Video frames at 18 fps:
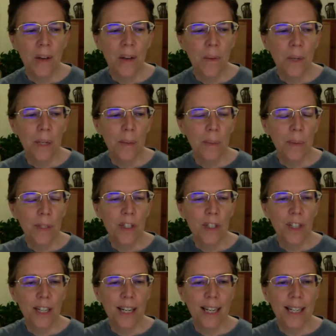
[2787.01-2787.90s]
we
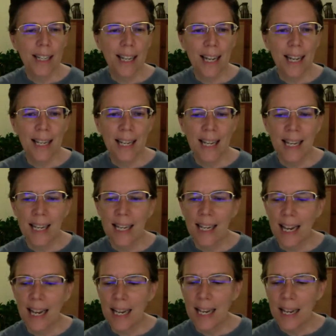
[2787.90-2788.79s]
appreciate
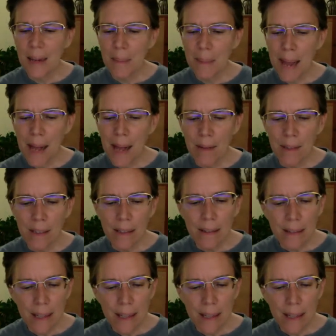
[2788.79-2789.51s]
any amount,